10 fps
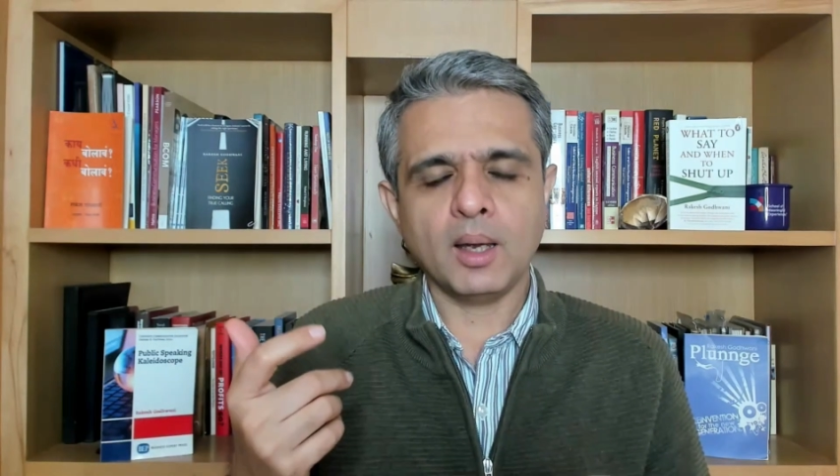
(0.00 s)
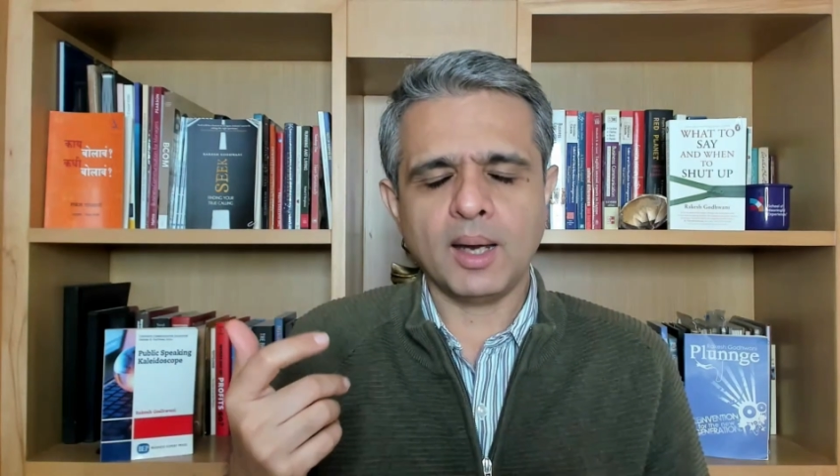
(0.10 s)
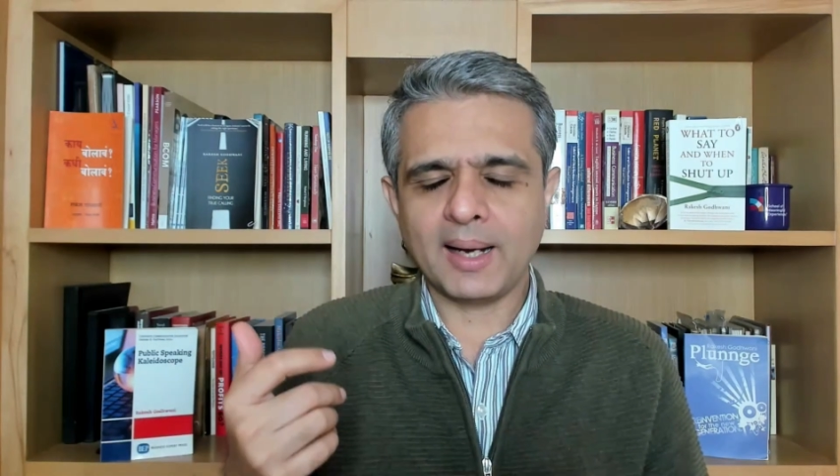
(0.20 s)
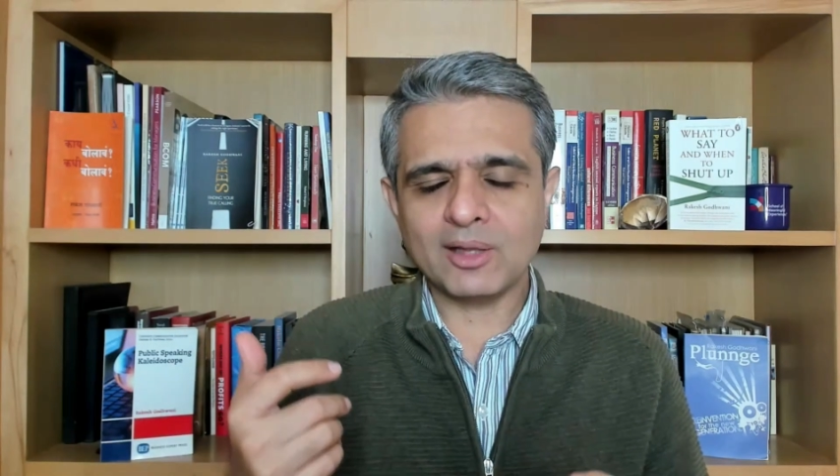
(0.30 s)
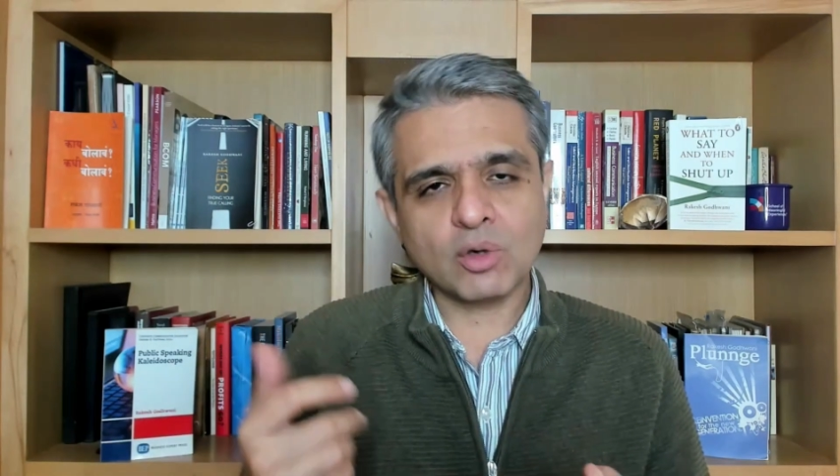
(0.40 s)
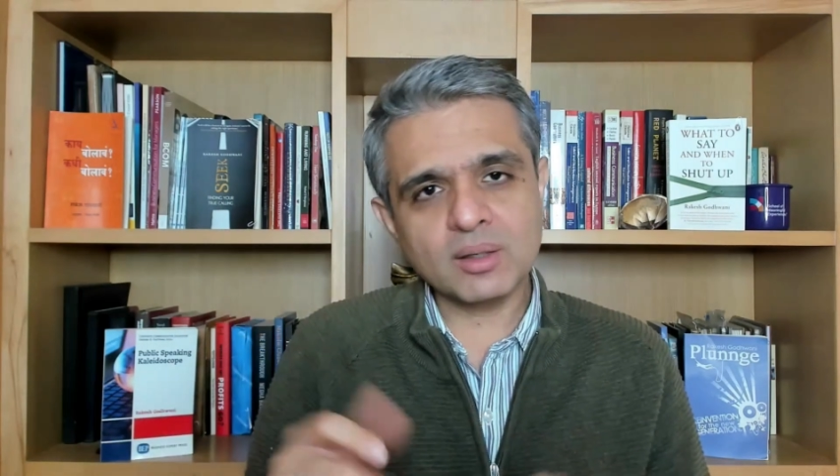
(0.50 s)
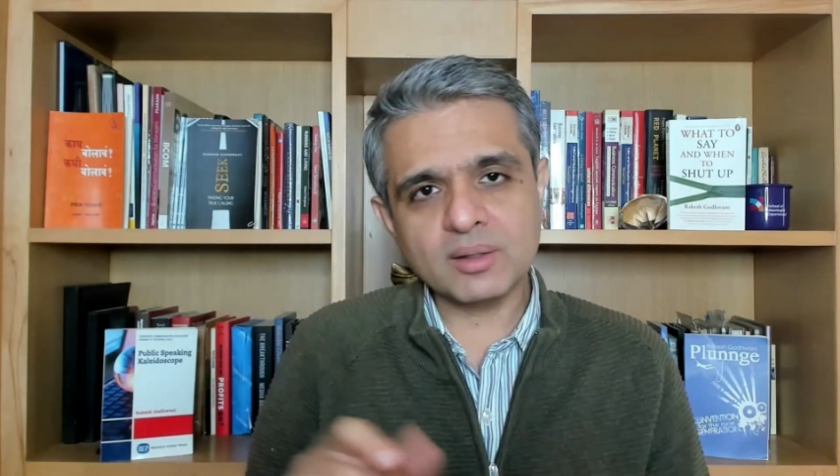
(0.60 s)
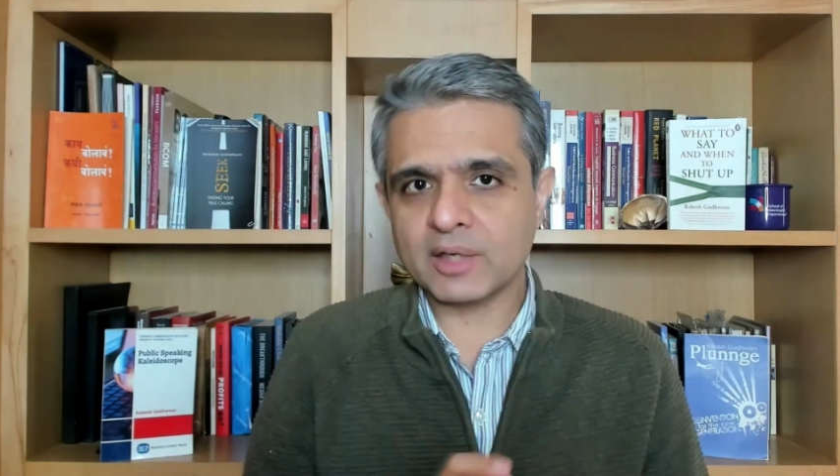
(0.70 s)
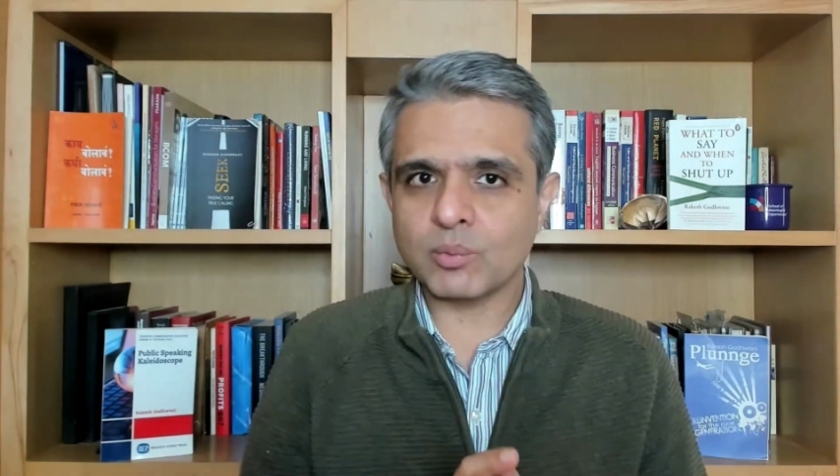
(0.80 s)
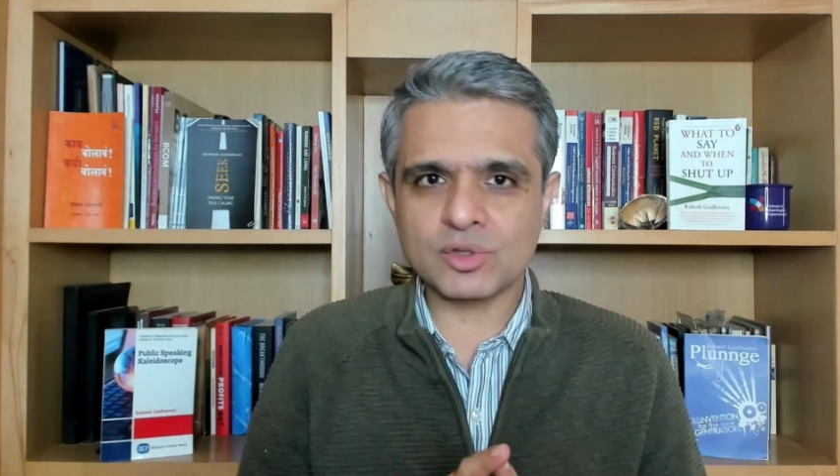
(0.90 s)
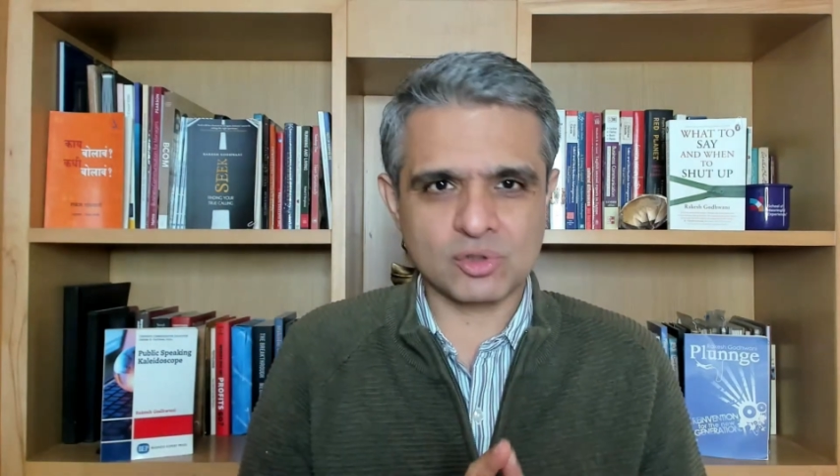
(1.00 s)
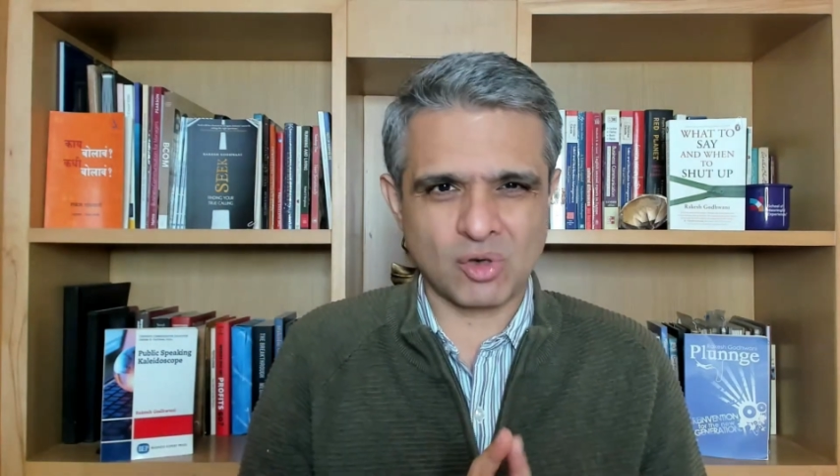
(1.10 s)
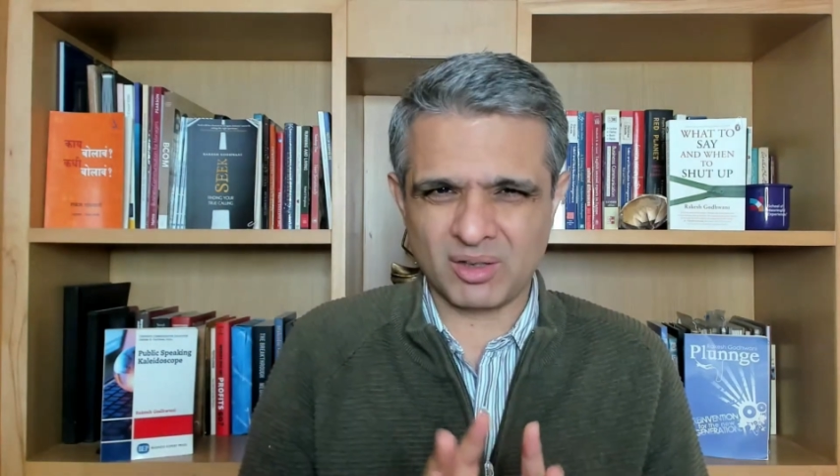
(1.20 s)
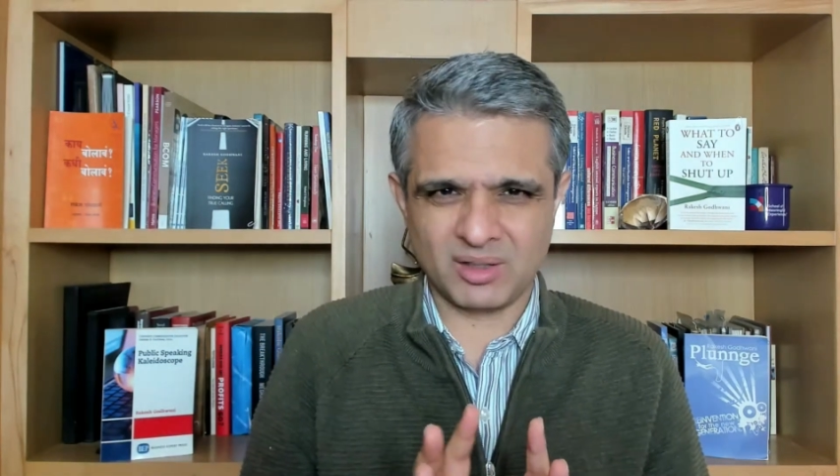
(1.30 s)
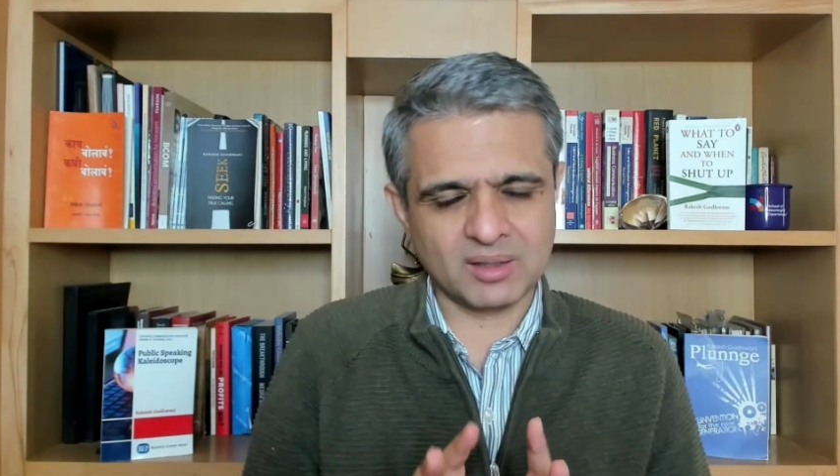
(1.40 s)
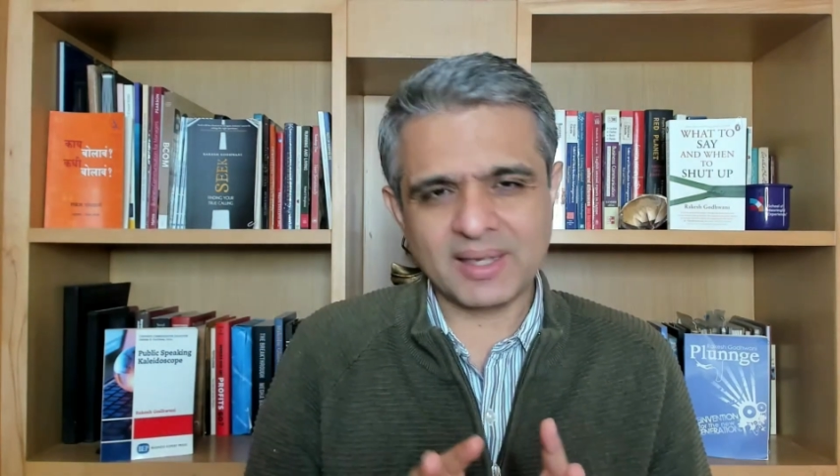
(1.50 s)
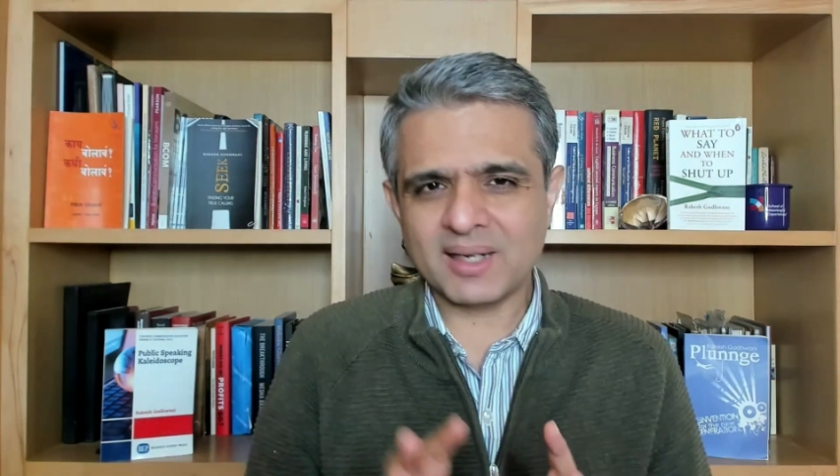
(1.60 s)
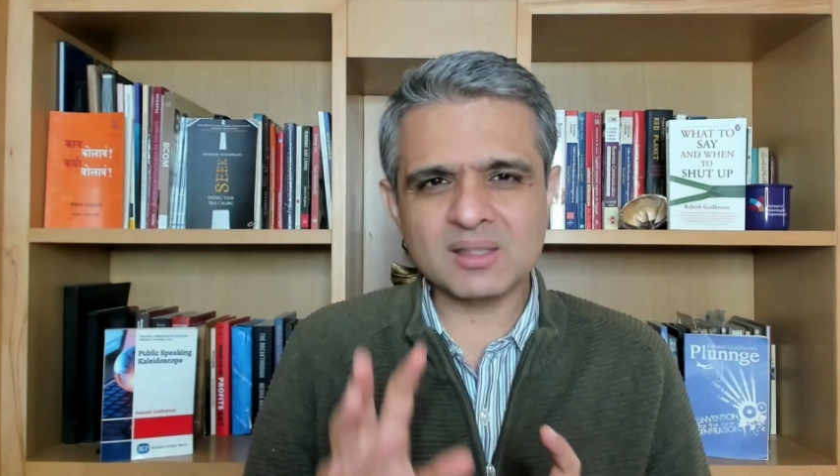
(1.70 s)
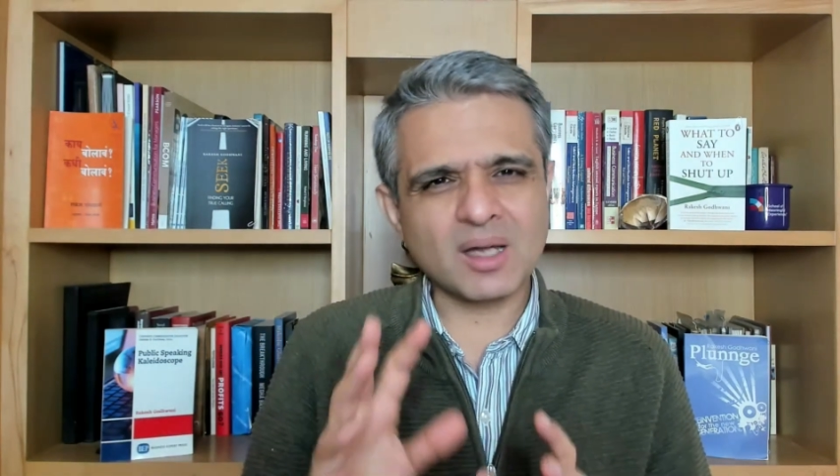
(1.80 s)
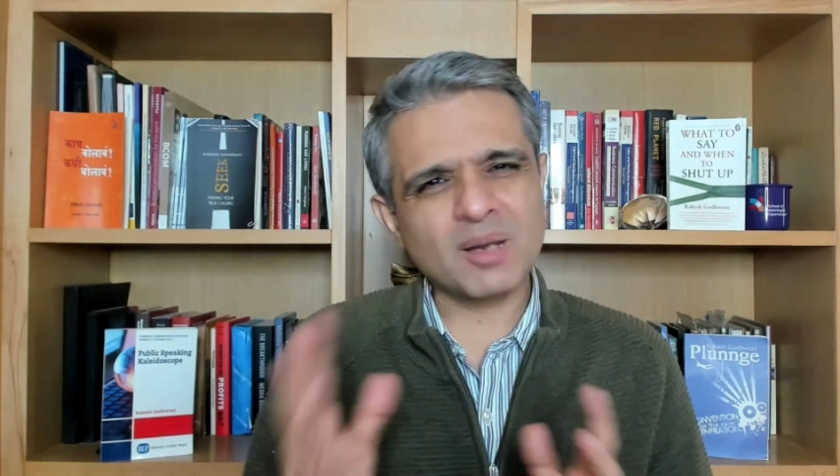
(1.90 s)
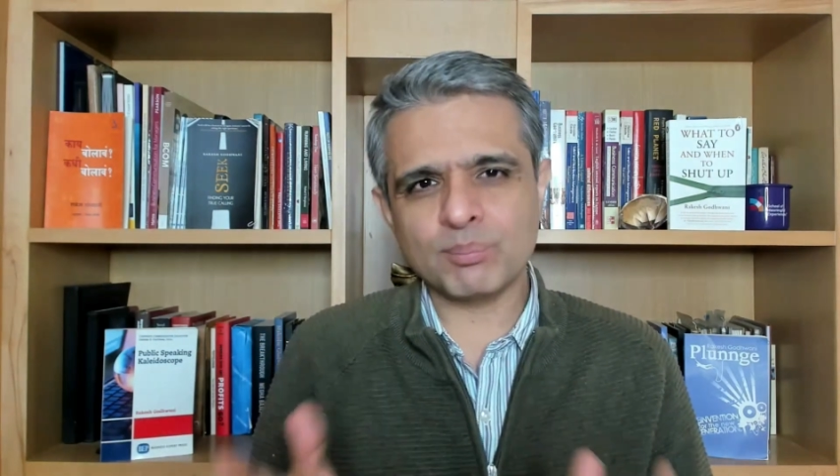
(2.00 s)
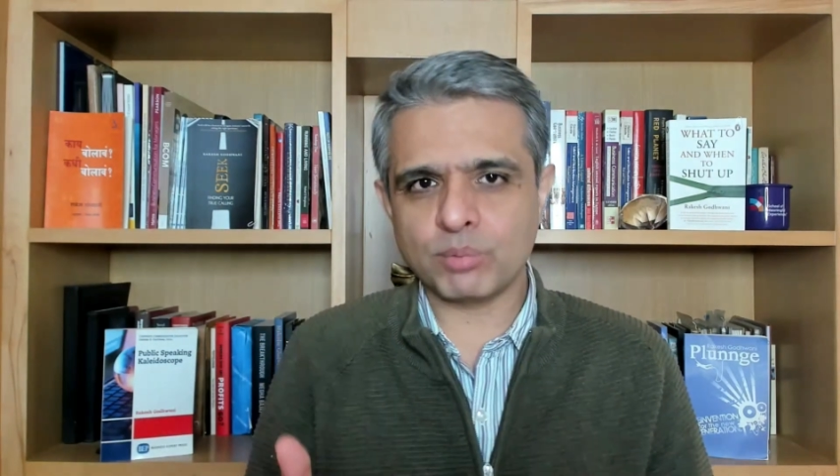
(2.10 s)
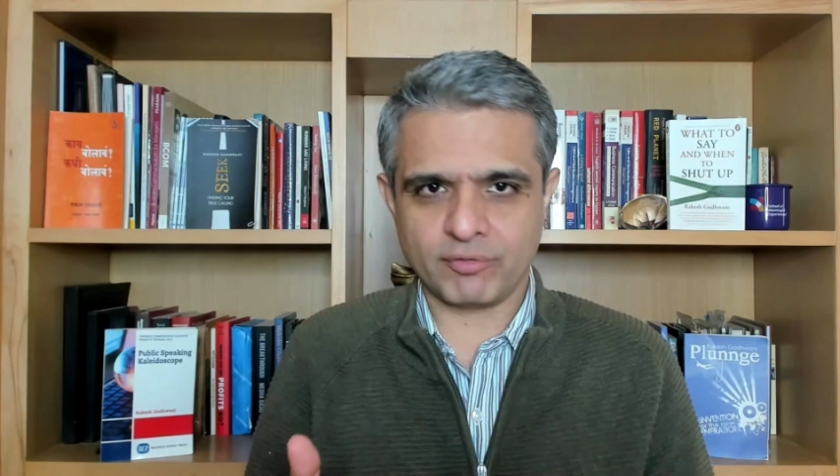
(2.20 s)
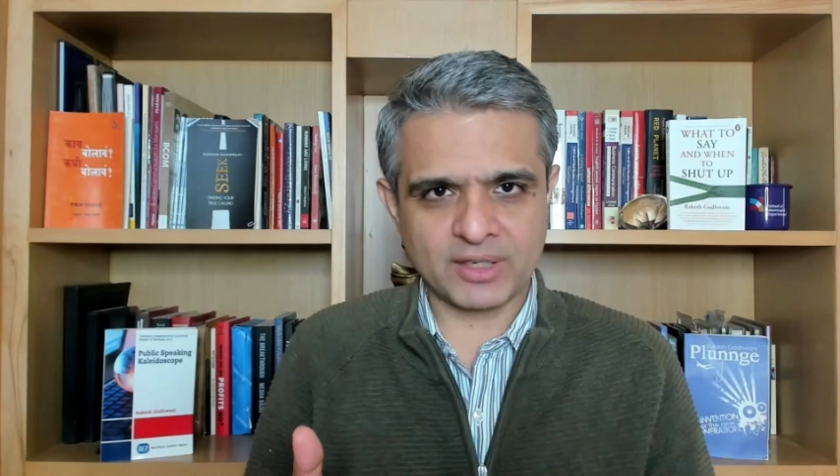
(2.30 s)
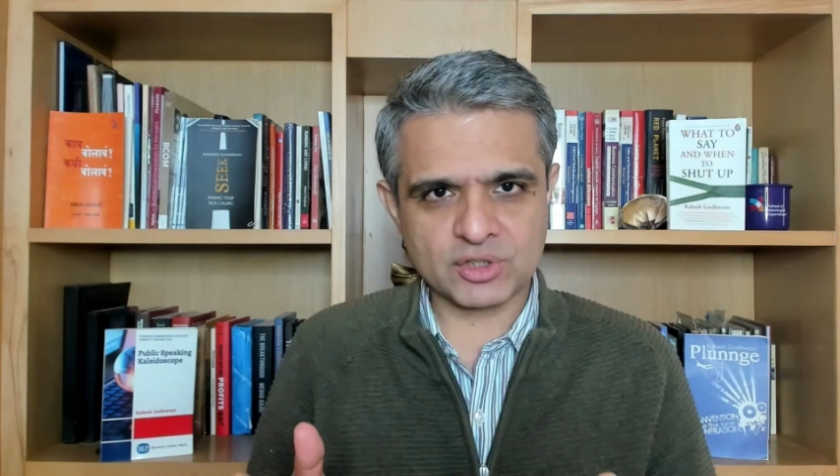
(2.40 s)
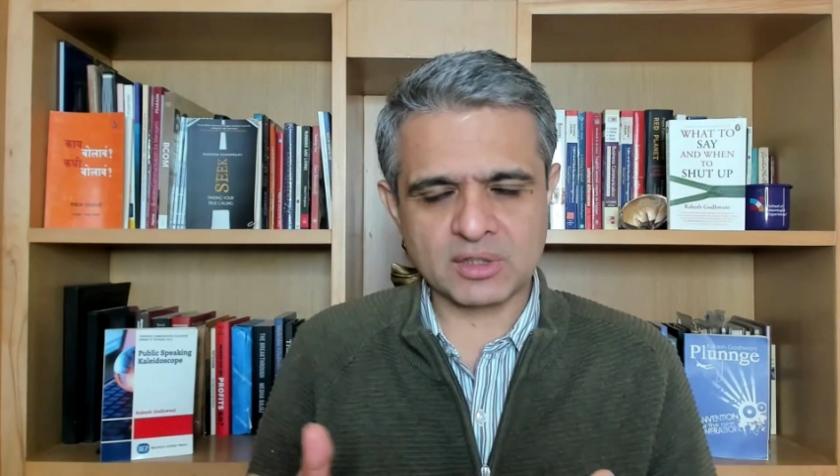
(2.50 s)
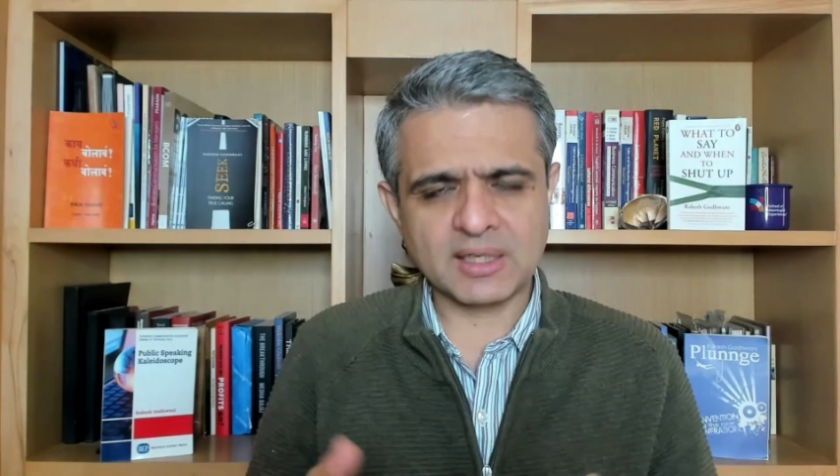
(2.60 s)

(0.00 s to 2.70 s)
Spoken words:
And I thought that was not done. That is unprofessional.